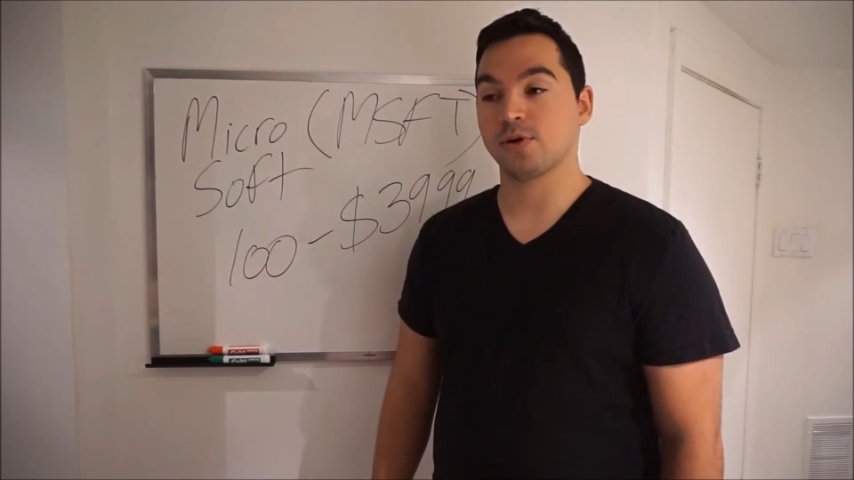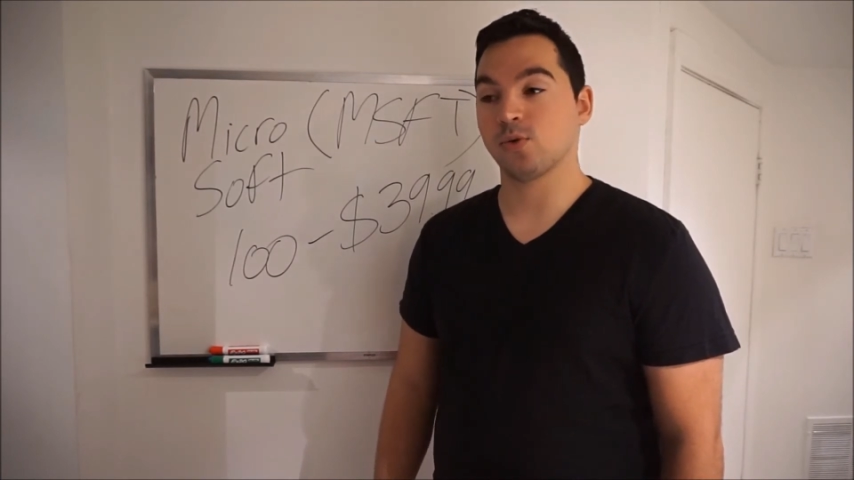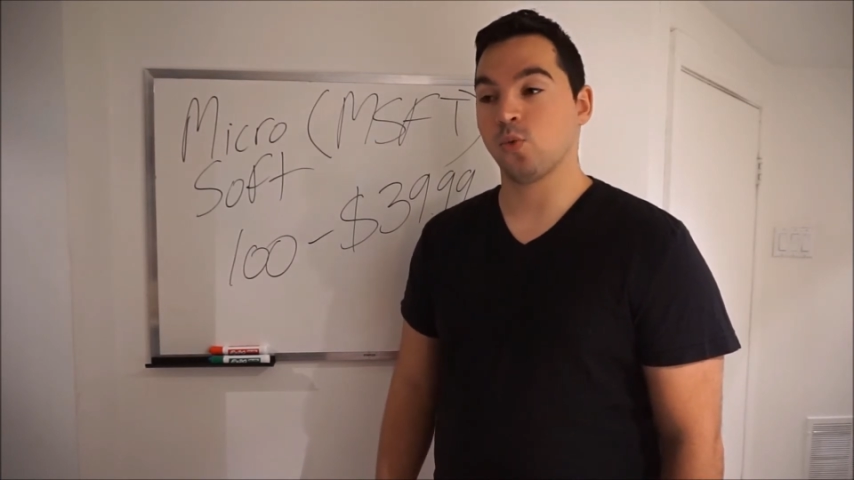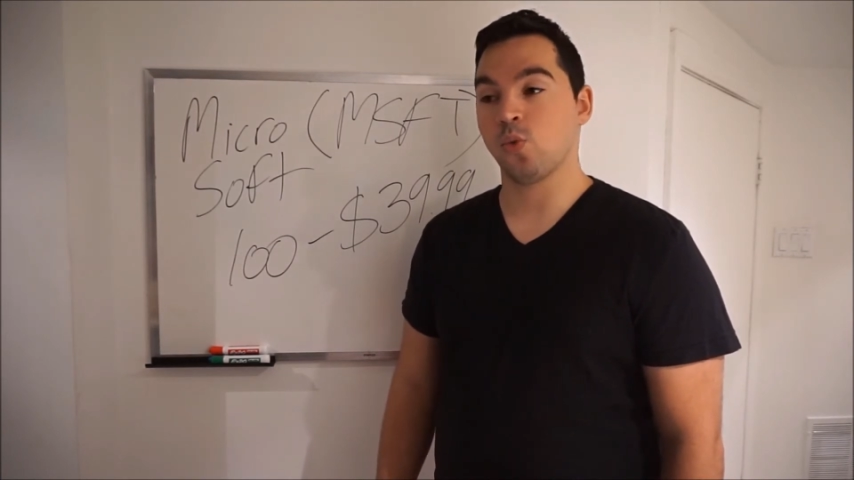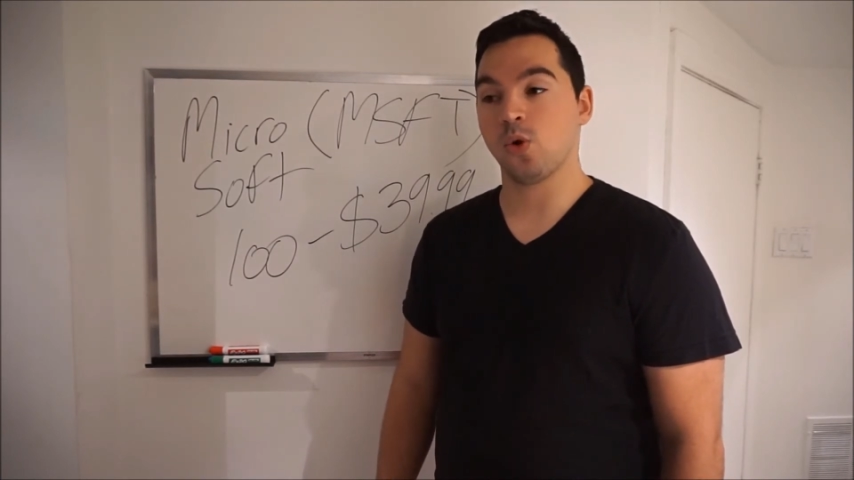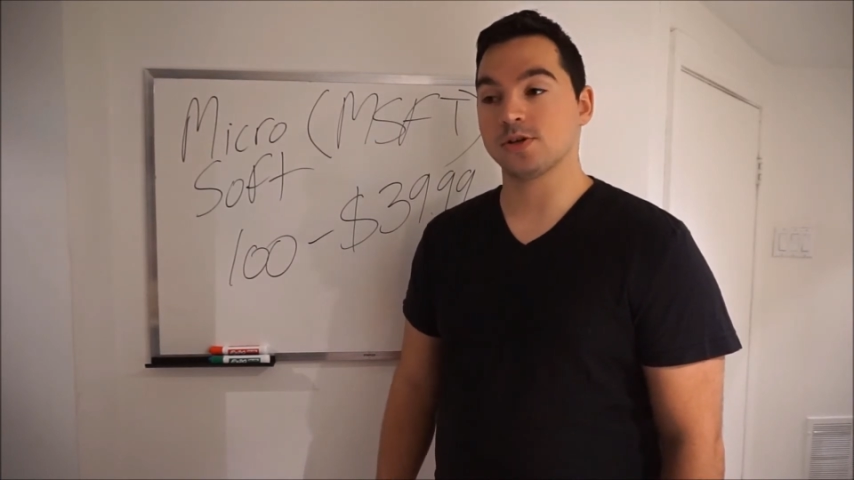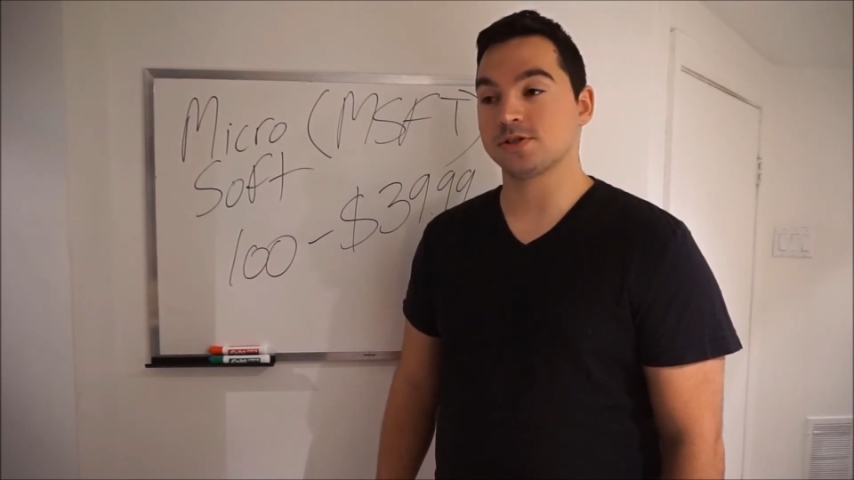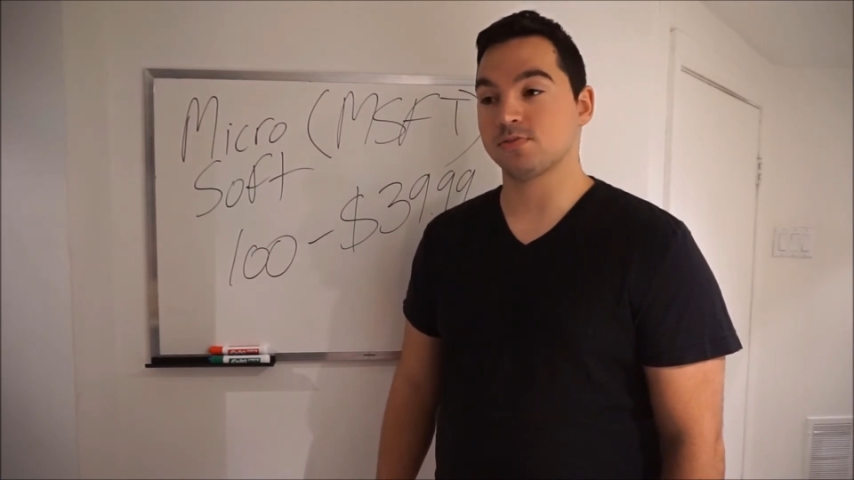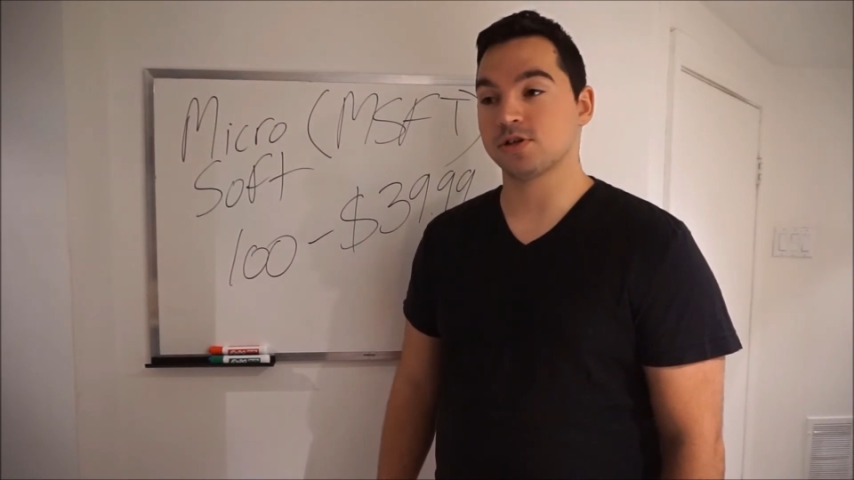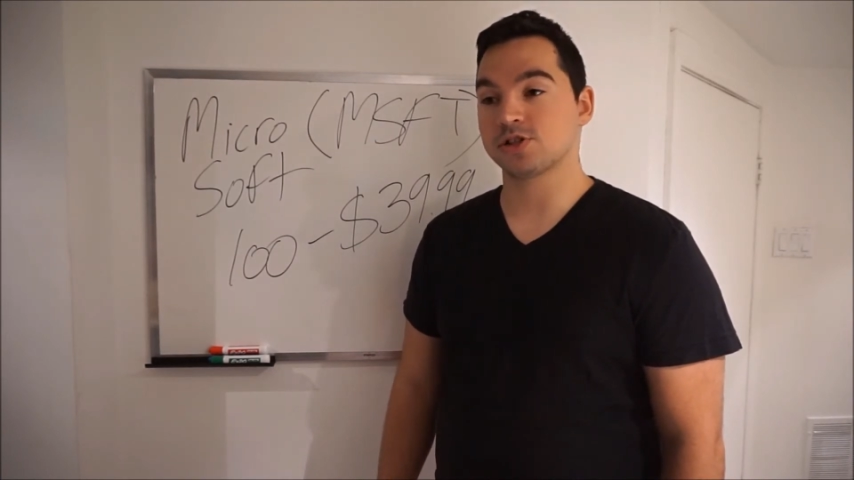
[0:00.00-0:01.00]
but it
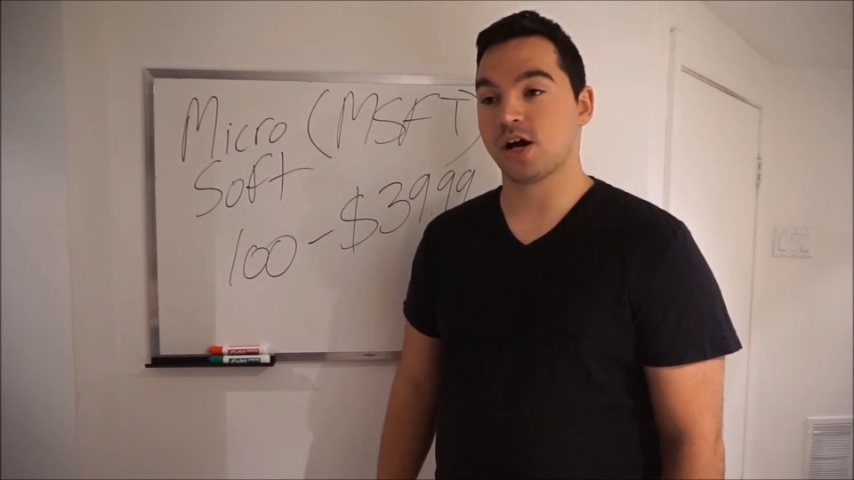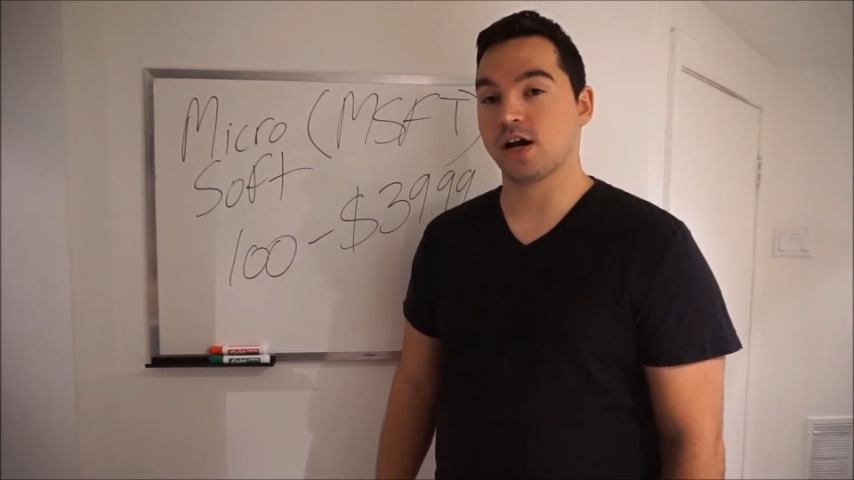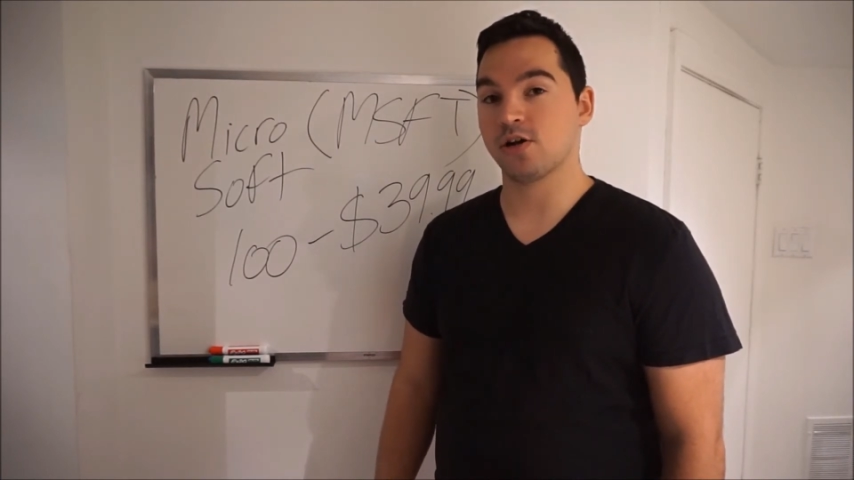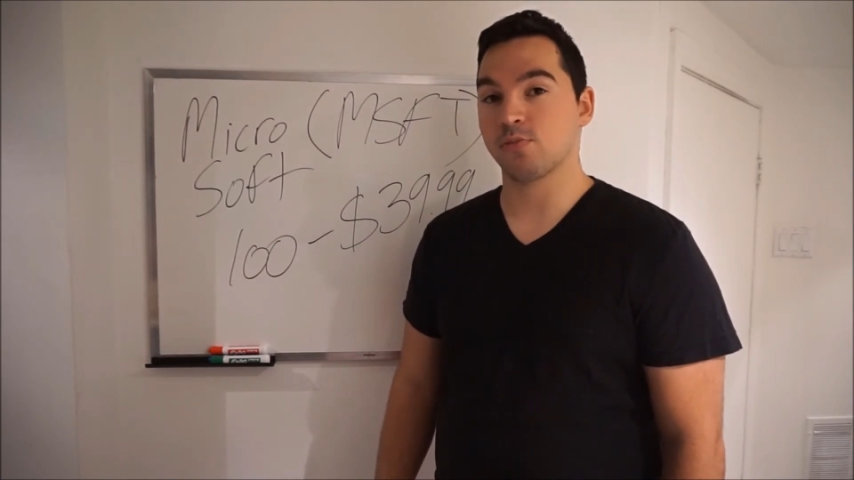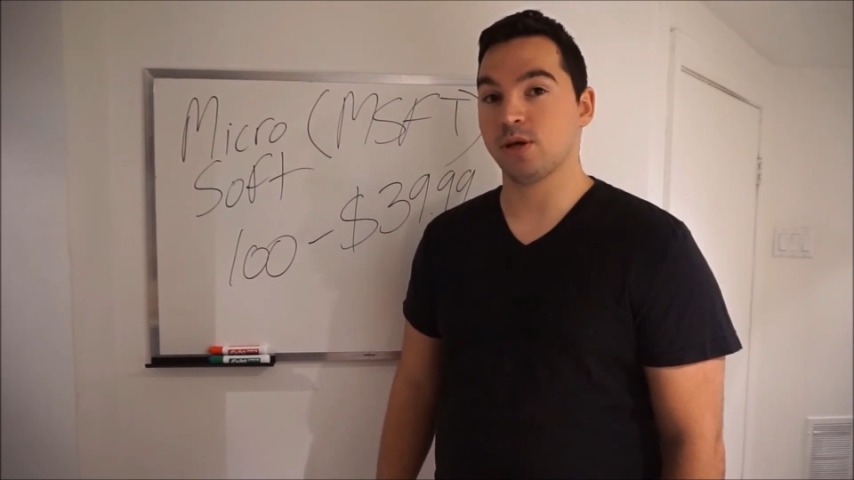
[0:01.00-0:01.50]
wasn't much higher,